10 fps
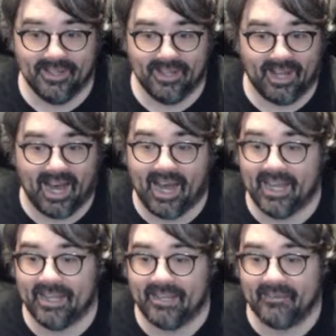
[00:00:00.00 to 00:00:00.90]

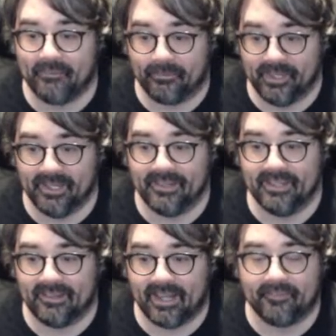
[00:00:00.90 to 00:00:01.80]
I really
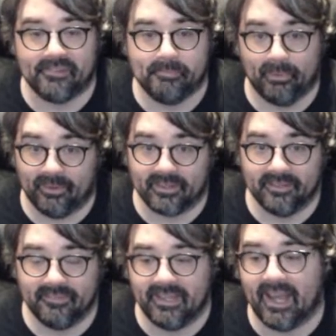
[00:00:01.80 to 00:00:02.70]
like this book.
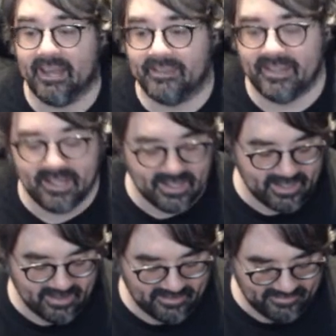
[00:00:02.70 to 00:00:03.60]
The idea
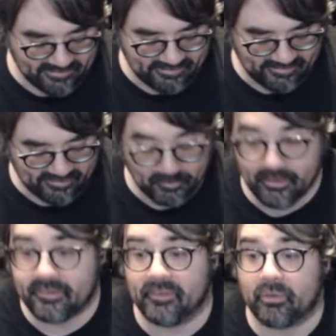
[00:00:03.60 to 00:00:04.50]
is, similar
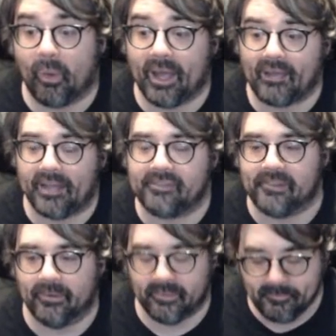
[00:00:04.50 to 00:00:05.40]
to the Twilight
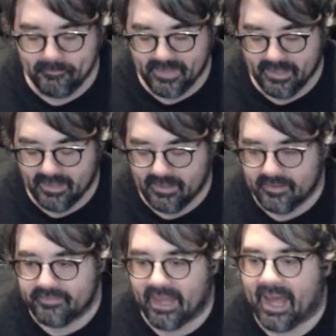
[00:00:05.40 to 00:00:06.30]
Zone,
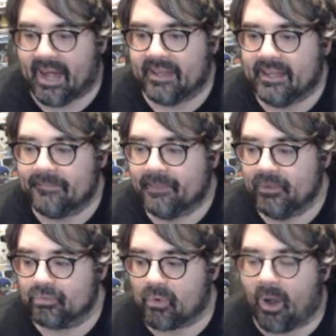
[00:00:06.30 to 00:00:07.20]
that if
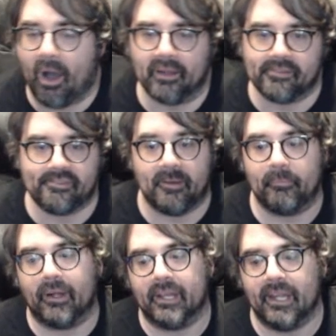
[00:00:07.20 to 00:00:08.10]
you wrong
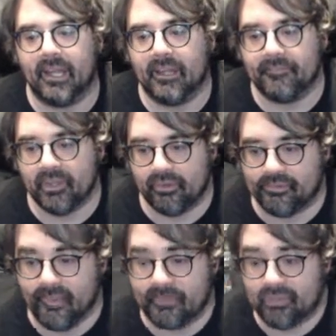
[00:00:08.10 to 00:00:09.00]
somebody, if you do
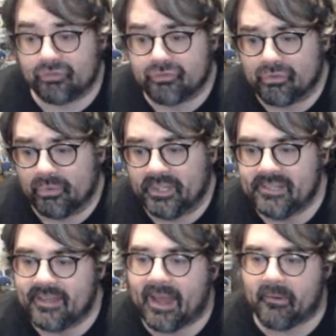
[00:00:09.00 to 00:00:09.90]
something truly
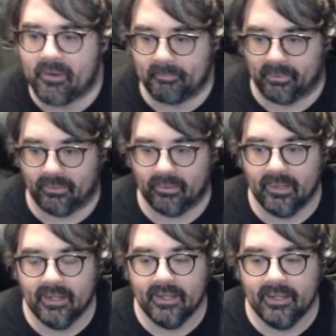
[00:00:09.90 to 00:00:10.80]
terrible,
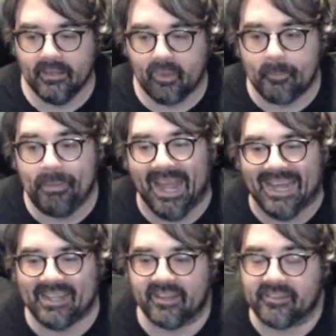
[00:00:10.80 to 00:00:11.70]
your
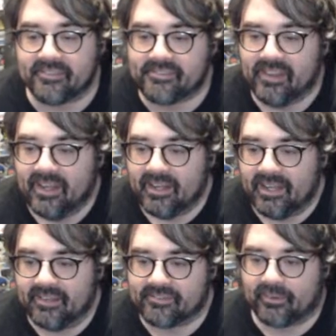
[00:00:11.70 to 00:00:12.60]
penance
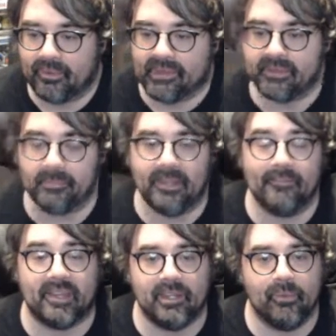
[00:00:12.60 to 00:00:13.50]
is going to be
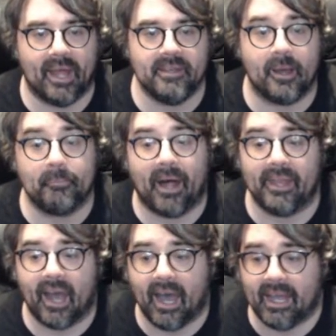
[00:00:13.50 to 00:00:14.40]
that you end up on
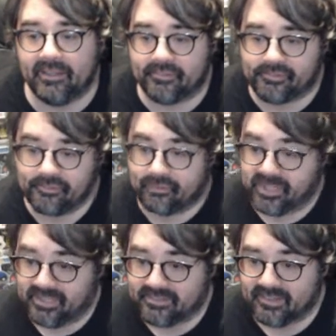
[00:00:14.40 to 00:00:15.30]
Hyde
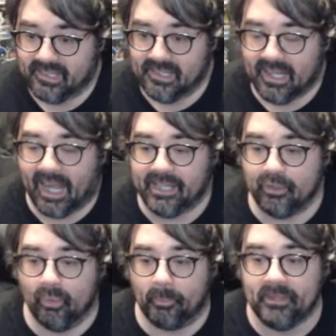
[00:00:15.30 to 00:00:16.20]
Street, and
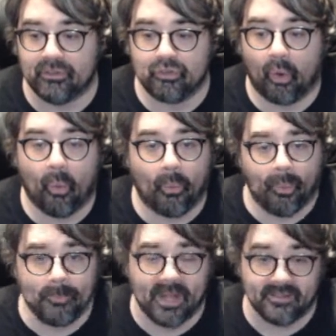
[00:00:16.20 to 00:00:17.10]
you will be
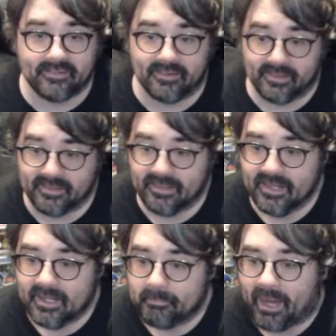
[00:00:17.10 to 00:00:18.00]
tormented
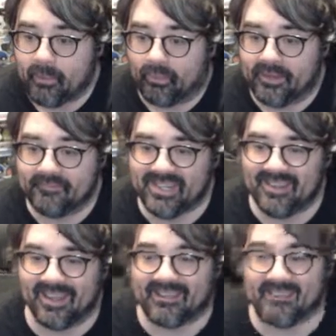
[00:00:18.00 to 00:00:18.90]
by one of the
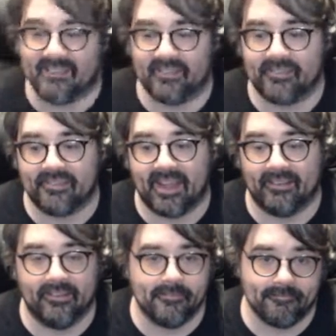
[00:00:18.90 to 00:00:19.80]
denizens that
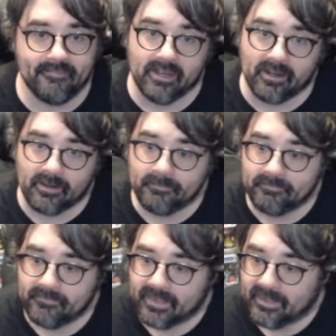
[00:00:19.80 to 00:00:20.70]
live there.
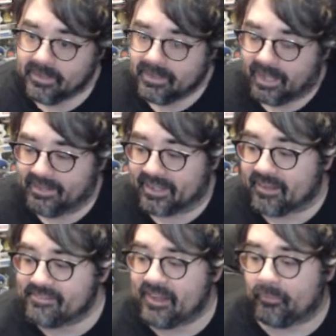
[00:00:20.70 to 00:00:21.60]
And like I
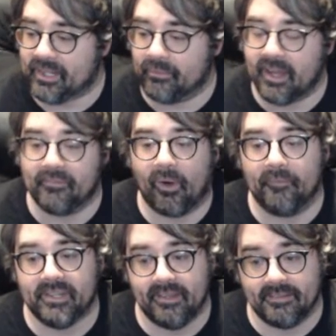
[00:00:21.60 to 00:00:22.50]
said, we don't have all
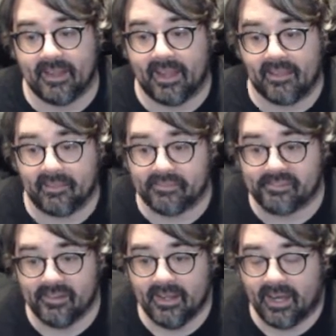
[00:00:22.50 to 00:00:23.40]
the details.